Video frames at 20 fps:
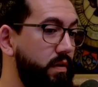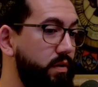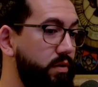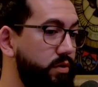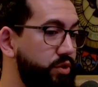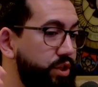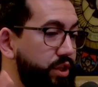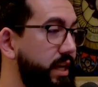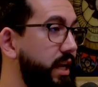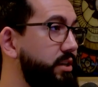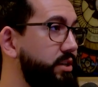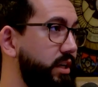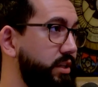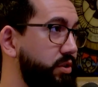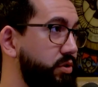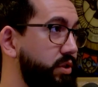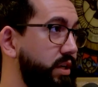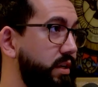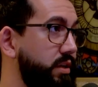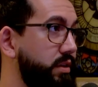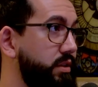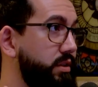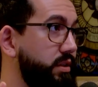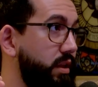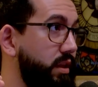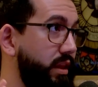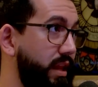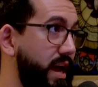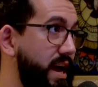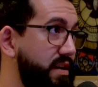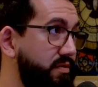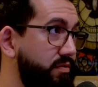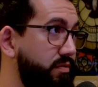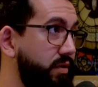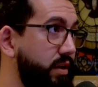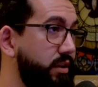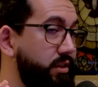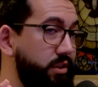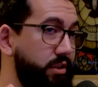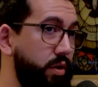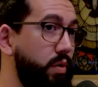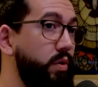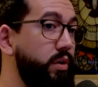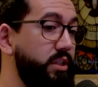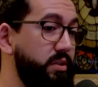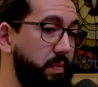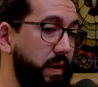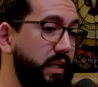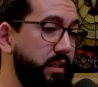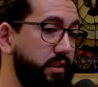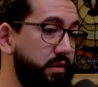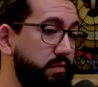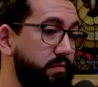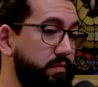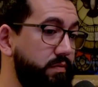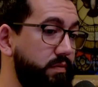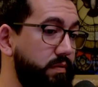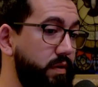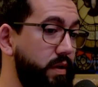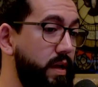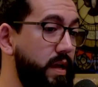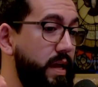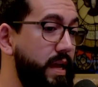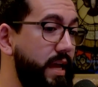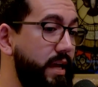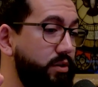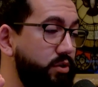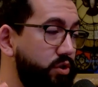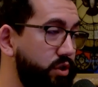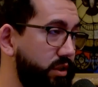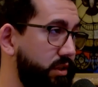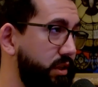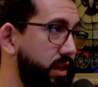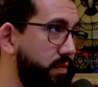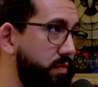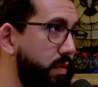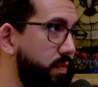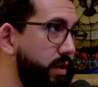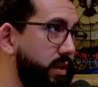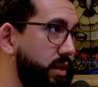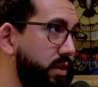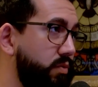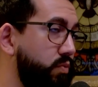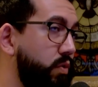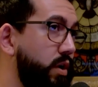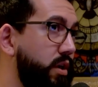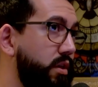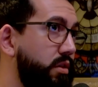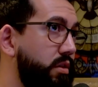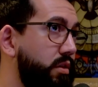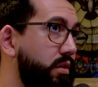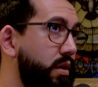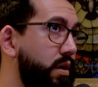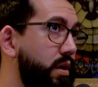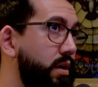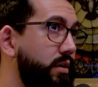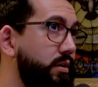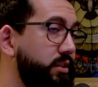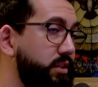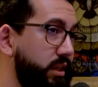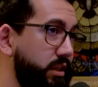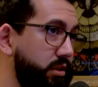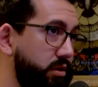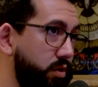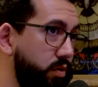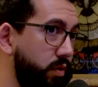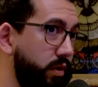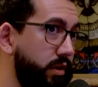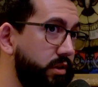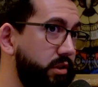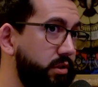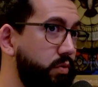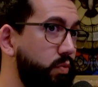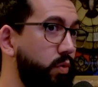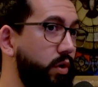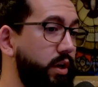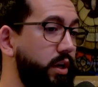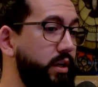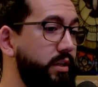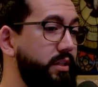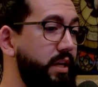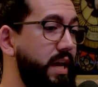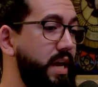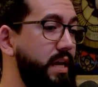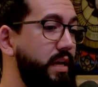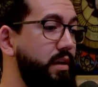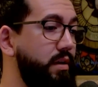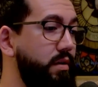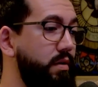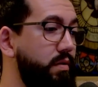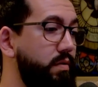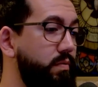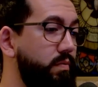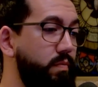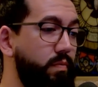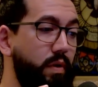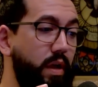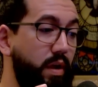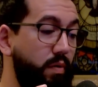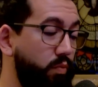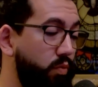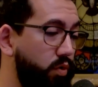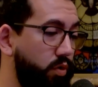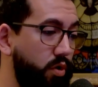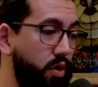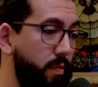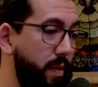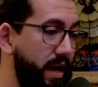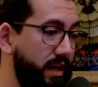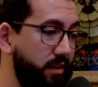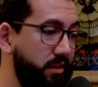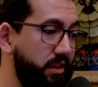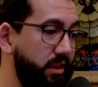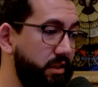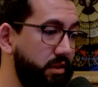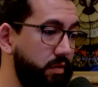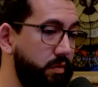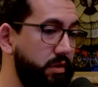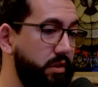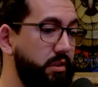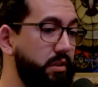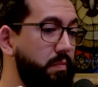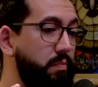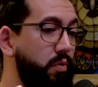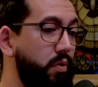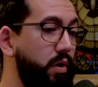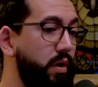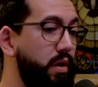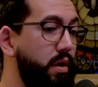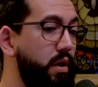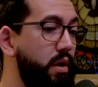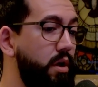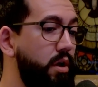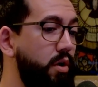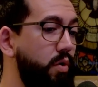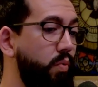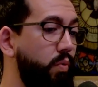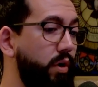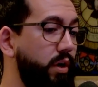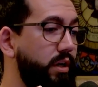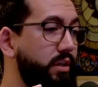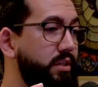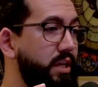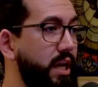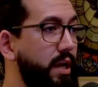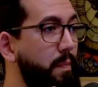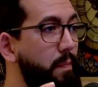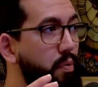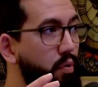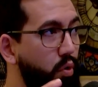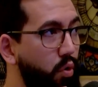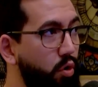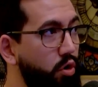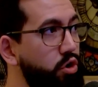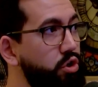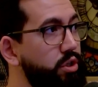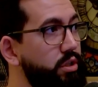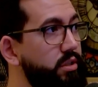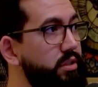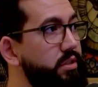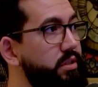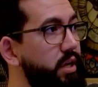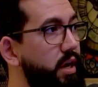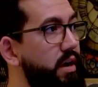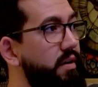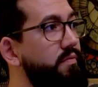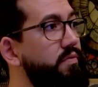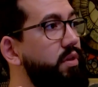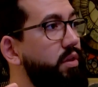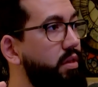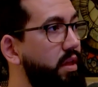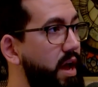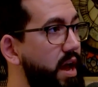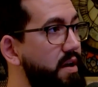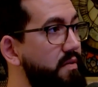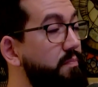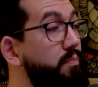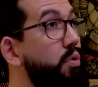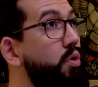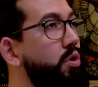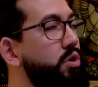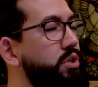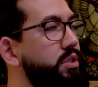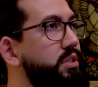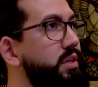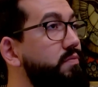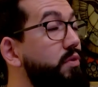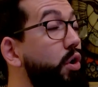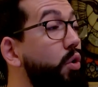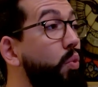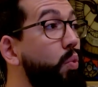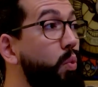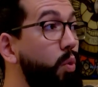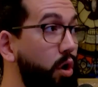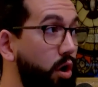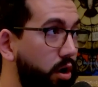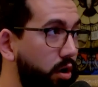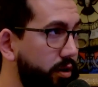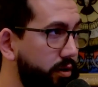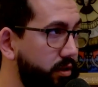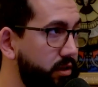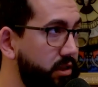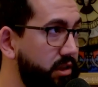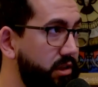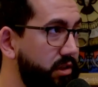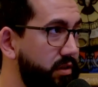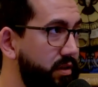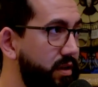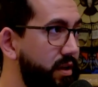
G K Chesterton's life is so expansive. And just like what we did with C S Lewis, we're going to take, and we'll go back to C S Lewis at some point, we're going to take portions of the life, portions of their works,